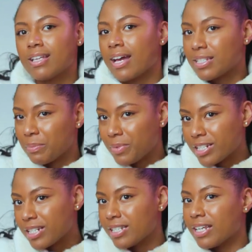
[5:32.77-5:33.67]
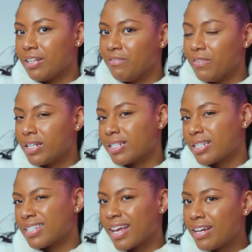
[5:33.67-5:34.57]
exhibitions and events
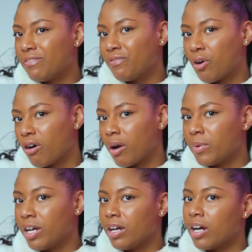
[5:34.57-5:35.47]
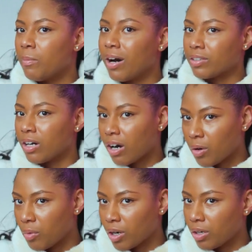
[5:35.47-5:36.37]
to stay informed about the
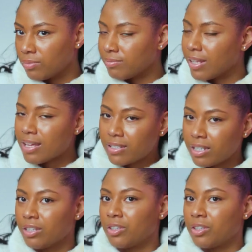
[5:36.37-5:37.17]
art world. That's the